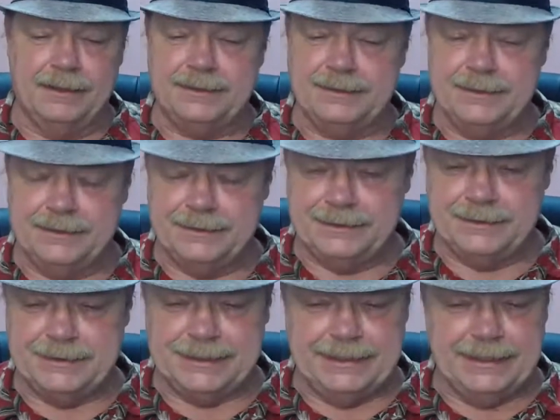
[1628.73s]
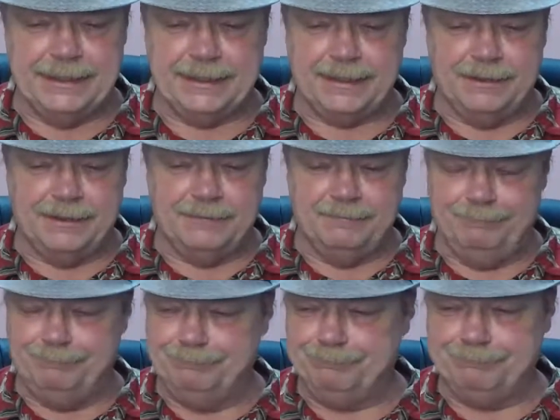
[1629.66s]
to get
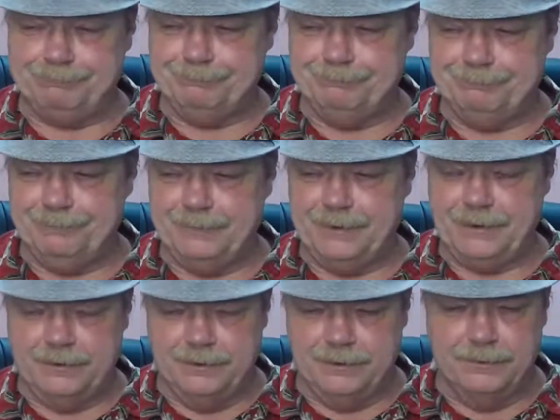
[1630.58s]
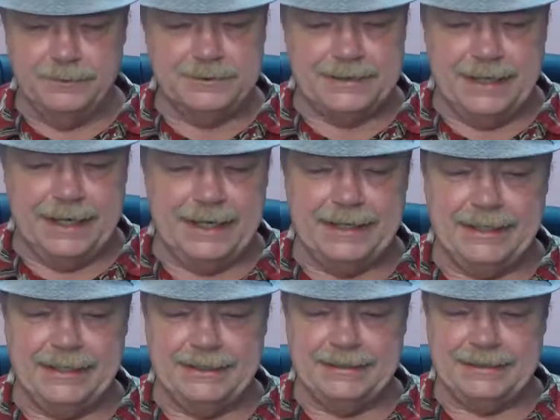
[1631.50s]
close to
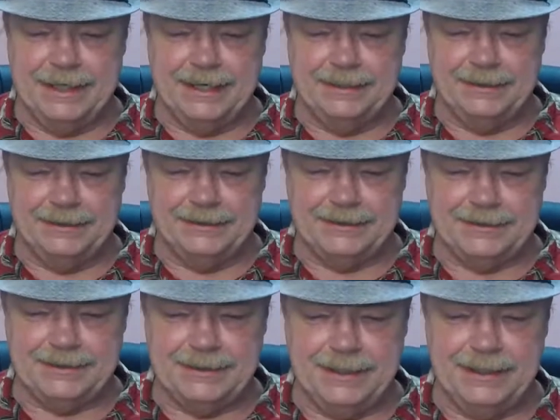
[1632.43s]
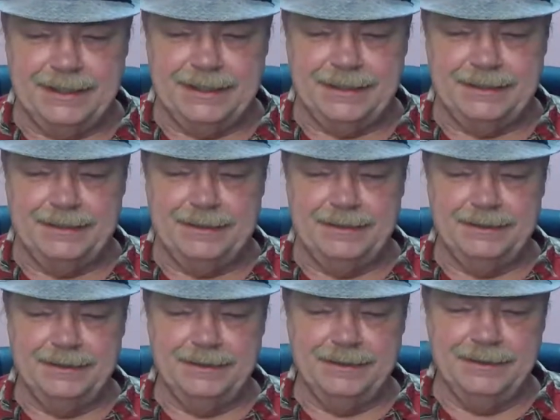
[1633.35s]
any of these islands, and
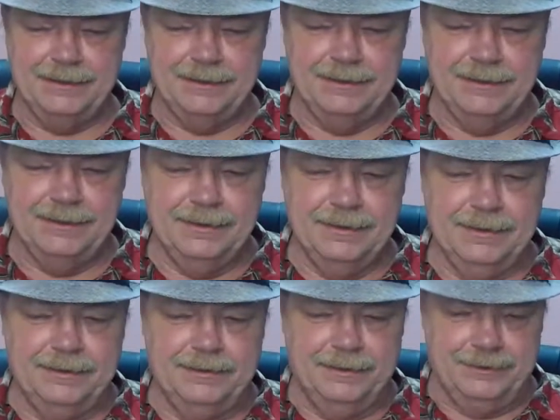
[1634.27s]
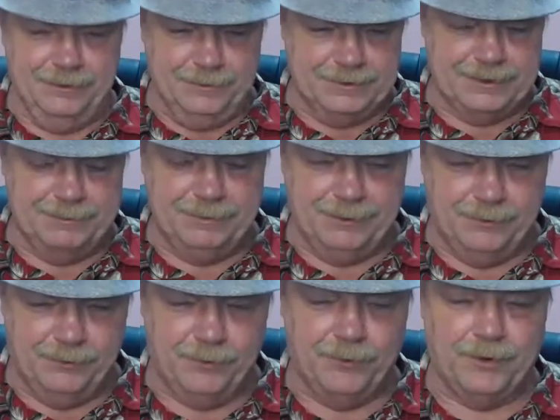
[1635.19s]
those can be
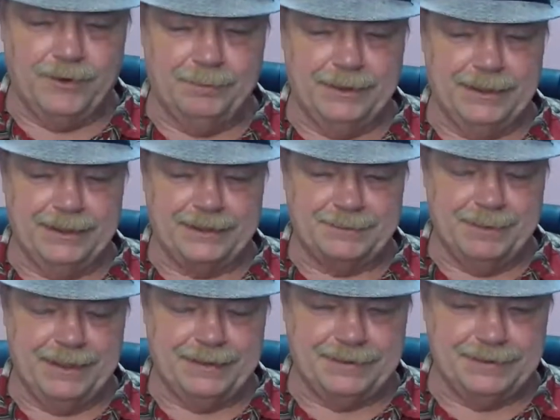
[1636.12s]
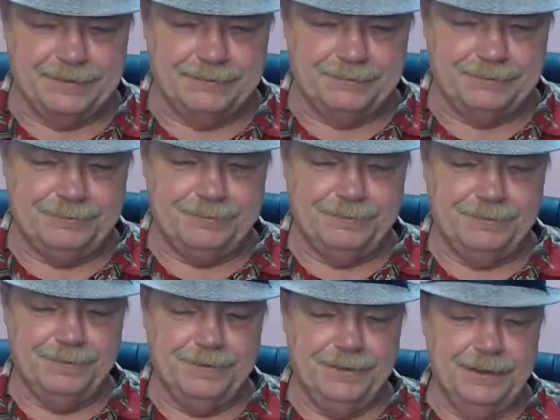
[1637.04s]
horribly expensive.
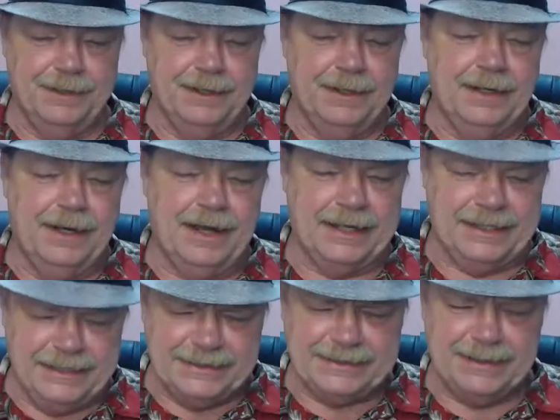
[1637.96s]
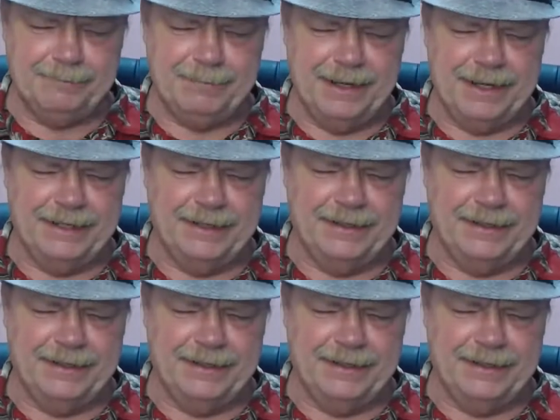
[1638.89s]
I guess up by